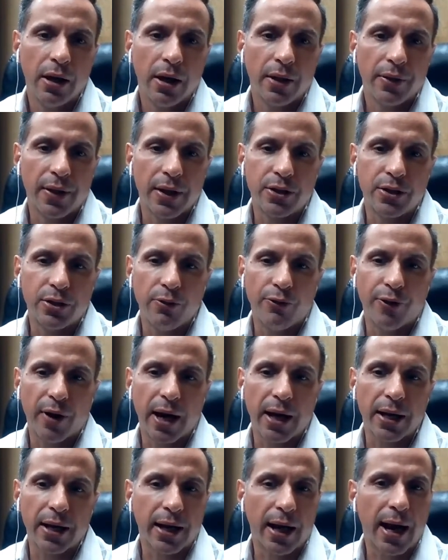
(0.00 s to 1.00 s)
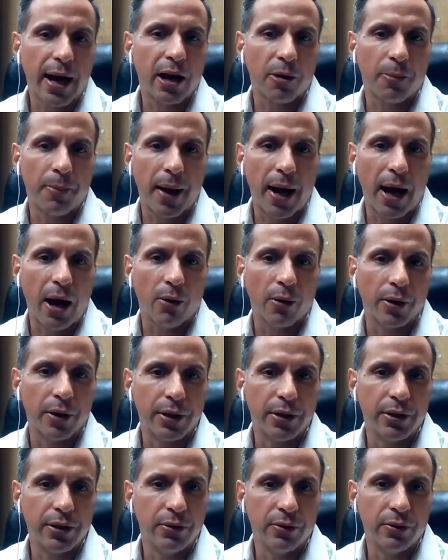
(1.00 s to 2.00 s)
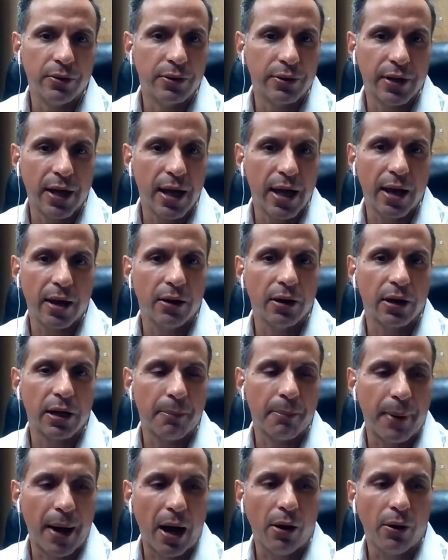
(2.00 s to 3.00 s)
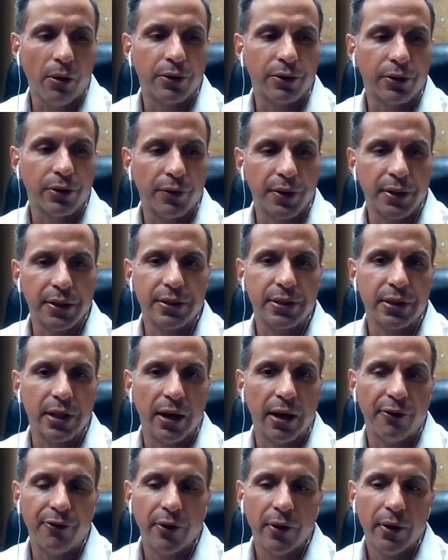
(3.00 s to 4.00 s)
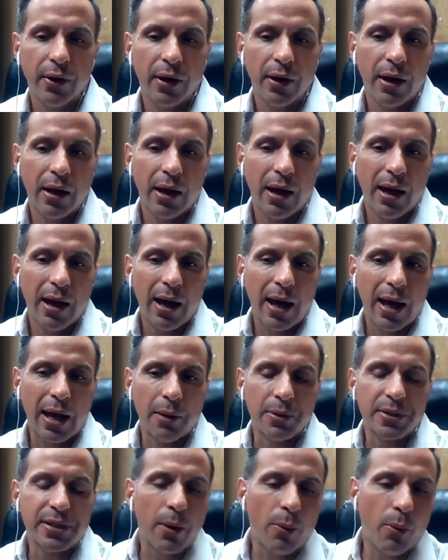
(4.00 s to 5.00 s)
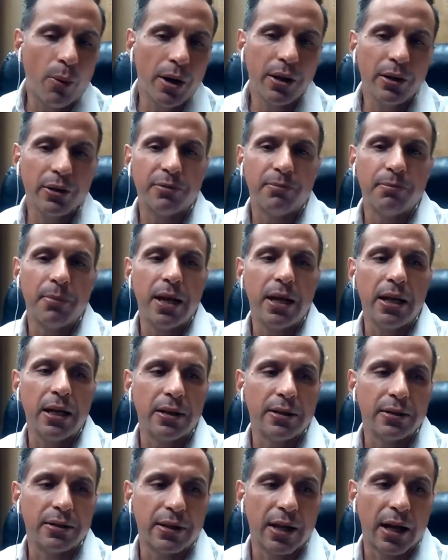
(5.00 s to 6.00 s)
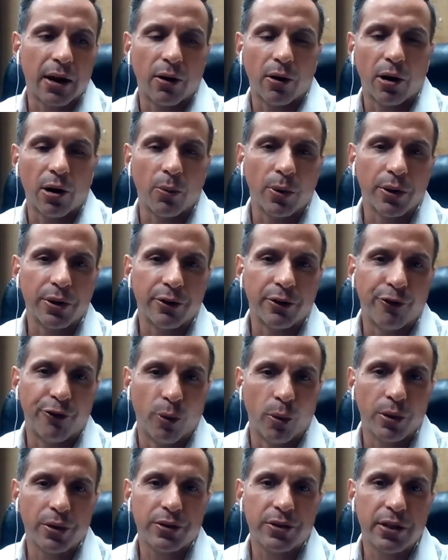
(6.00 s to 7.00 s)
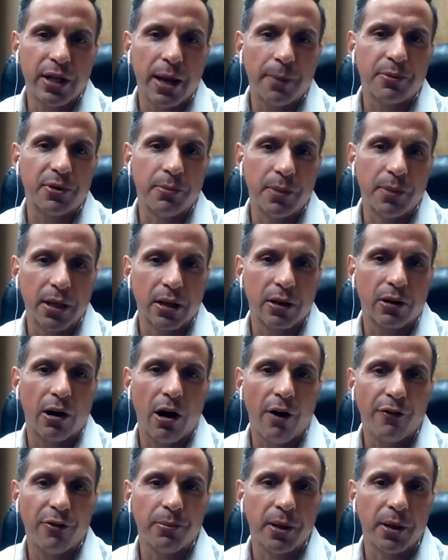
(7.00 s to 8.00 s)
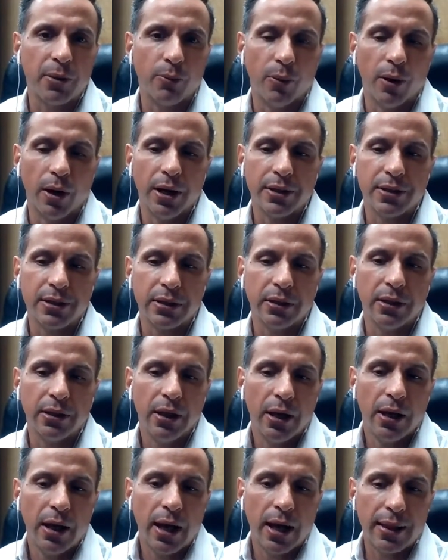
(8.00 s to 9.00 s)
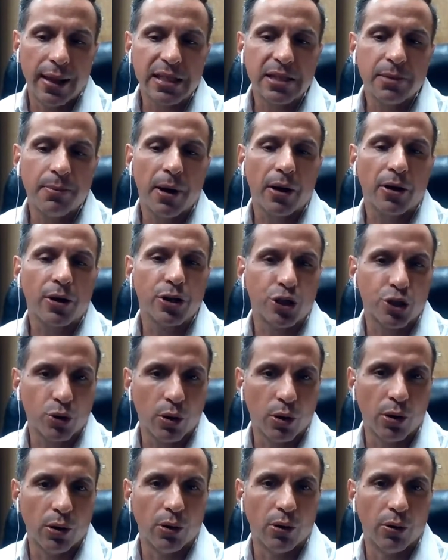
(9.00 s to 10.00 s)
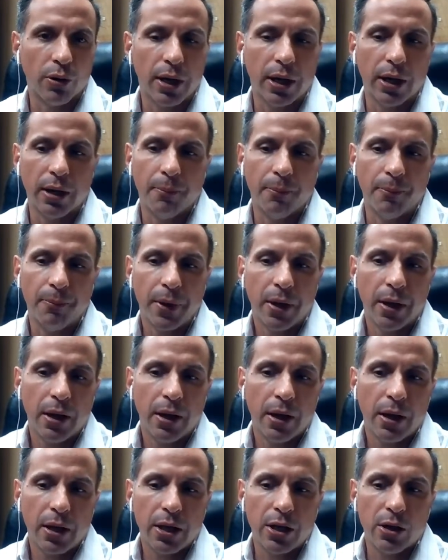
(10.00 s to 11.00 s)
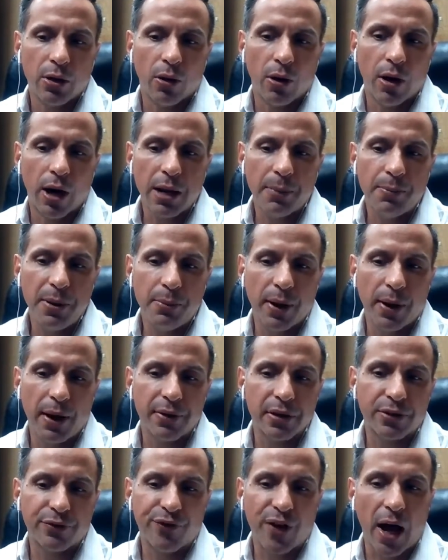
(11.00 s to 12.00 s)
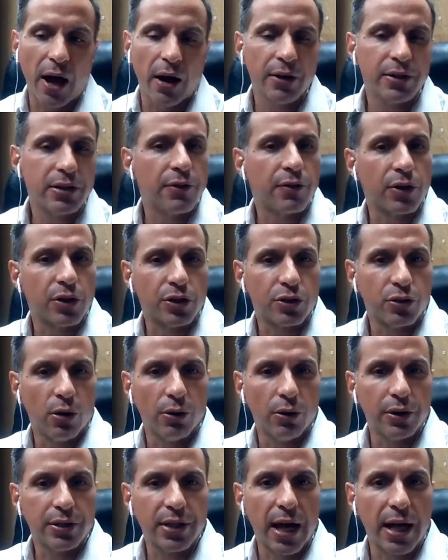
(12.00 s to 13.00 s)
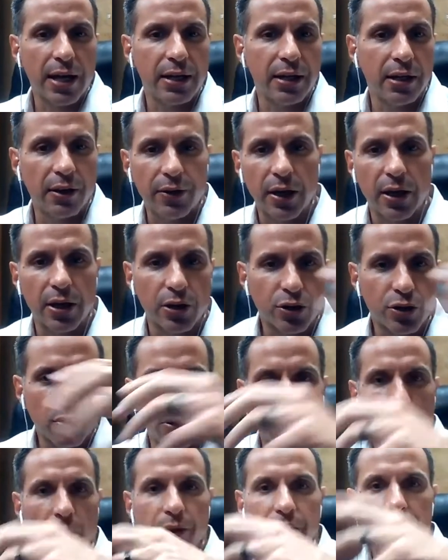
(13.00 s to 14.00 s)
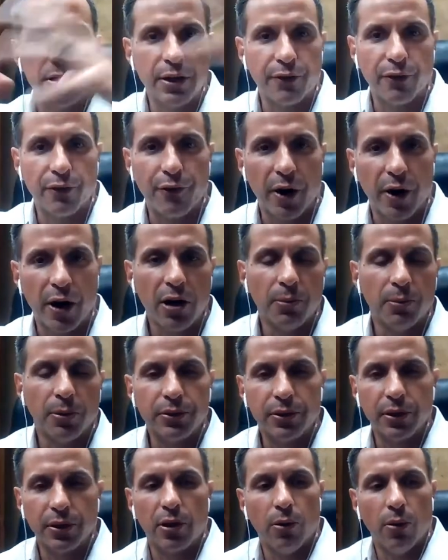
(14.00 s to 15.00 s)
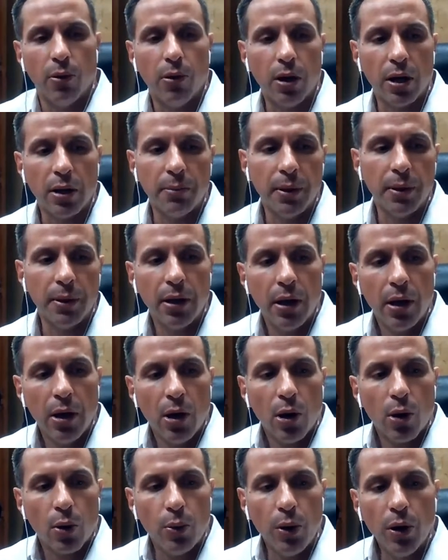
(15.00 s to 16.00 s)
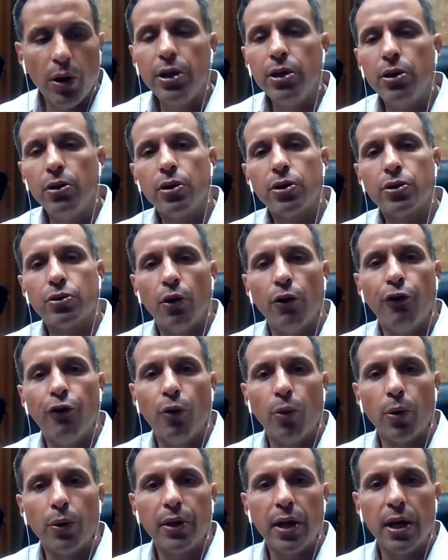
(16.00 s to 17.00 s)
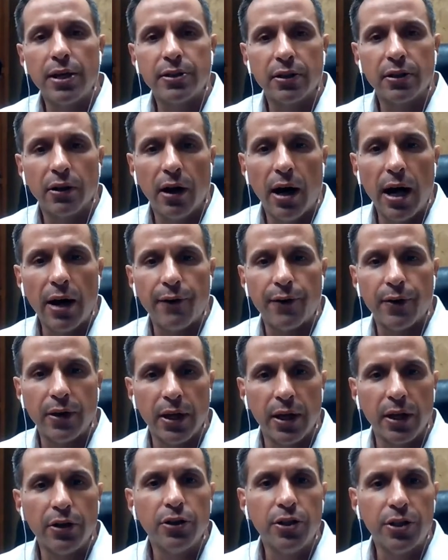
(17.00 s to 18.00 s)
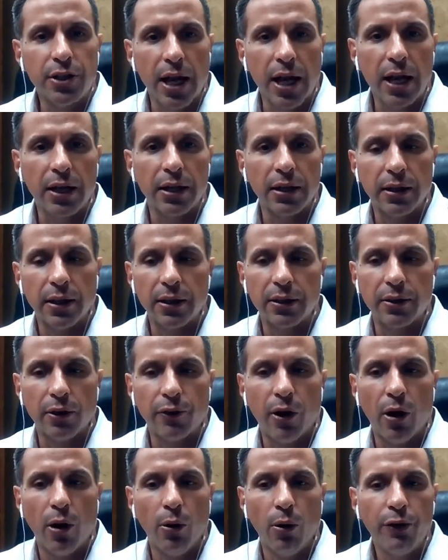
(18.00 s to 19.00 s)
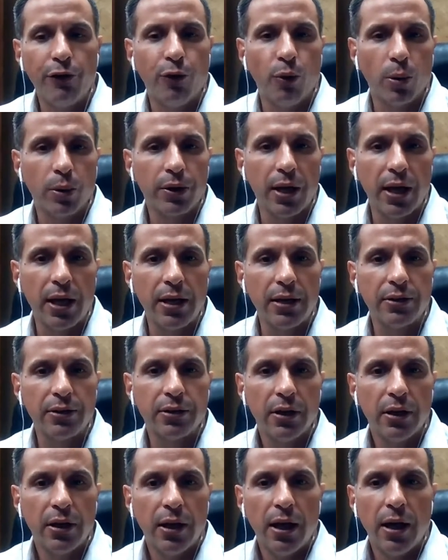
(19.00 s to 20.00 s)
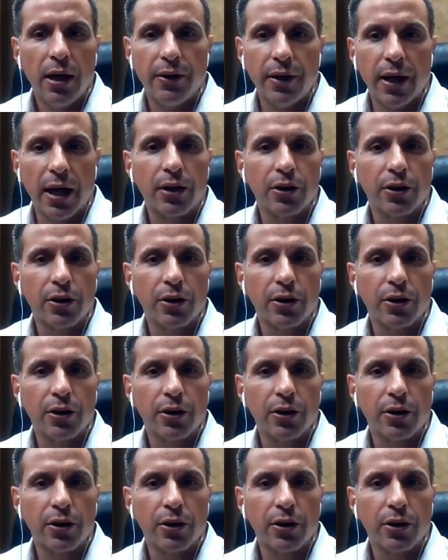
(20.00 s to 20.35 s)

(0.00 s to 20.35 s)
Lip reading: that you find a higher power and you say, hey, look, I'm powerless over this stuff. And it was at one of those meetings that I learned what the fourth step to being a coffee bean was. And that's about control. You know, a lot of people have this fallacy of control, this idea that they control all these different variables that go on. But really, you control four things in life. And the understanding that the only four things that I